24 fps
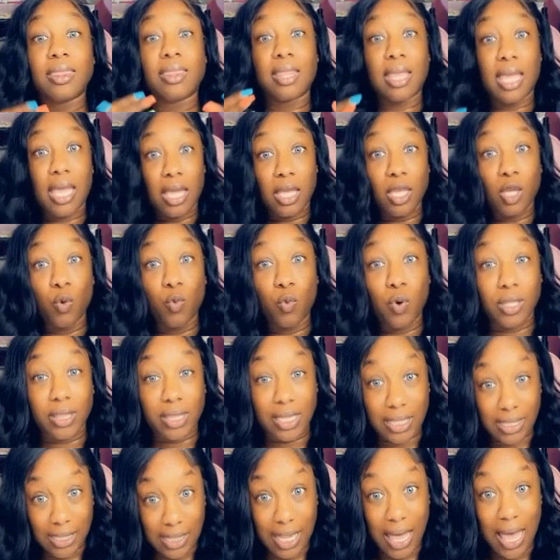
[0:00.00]
and you want
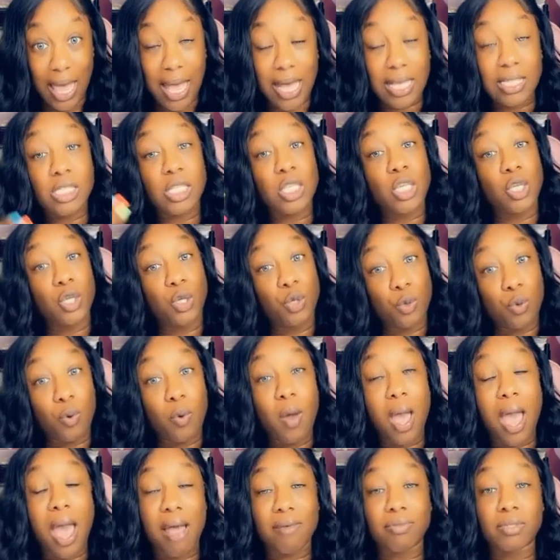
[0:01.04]
this class, you
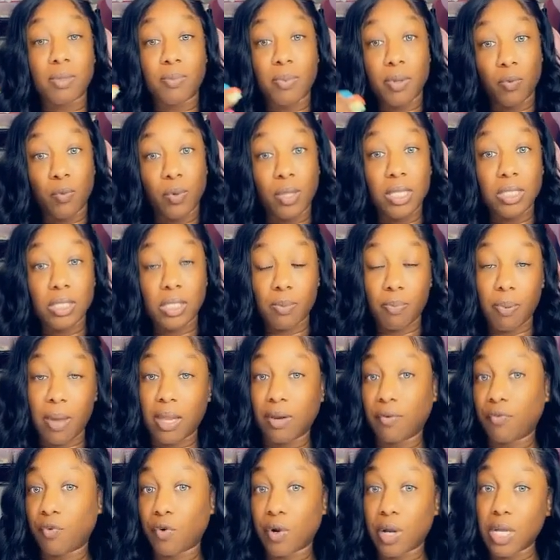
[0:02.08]
have to be willing to pay the
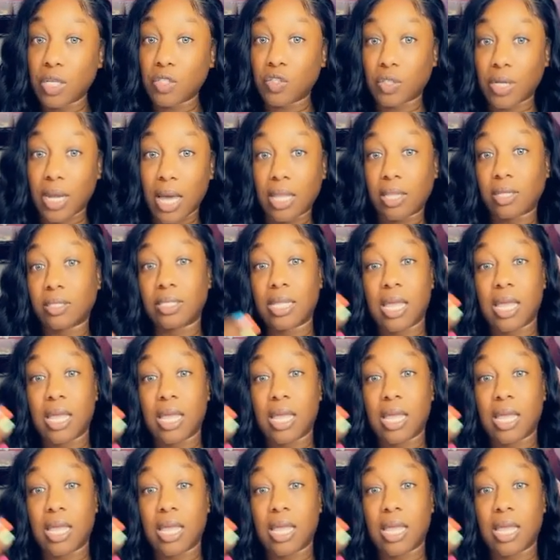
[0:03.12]
$400.